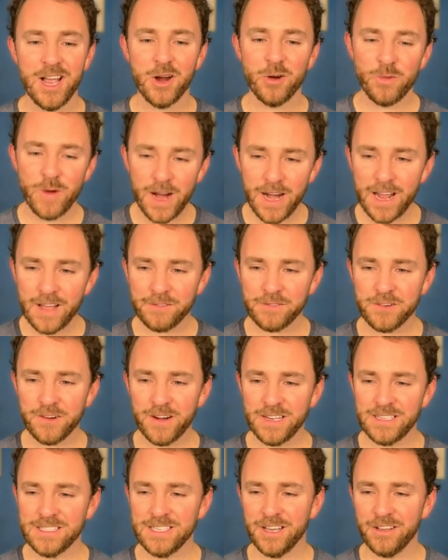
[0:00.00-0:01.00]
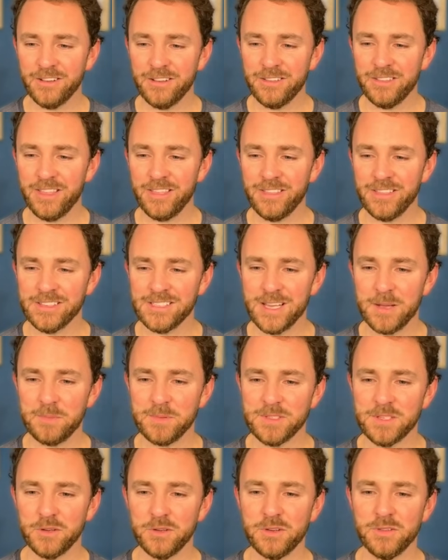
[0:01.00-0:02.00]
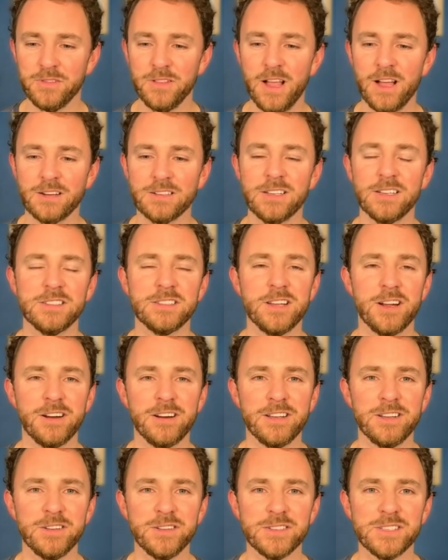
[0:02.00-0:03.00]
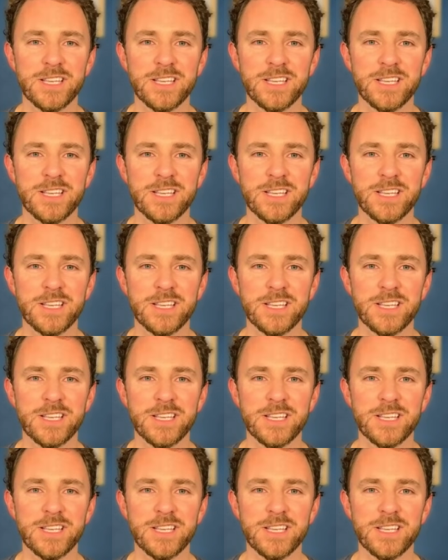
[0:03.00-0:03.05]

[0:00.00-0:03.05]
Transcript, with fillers: right after I tell you that this episode of Locked on Tar Heels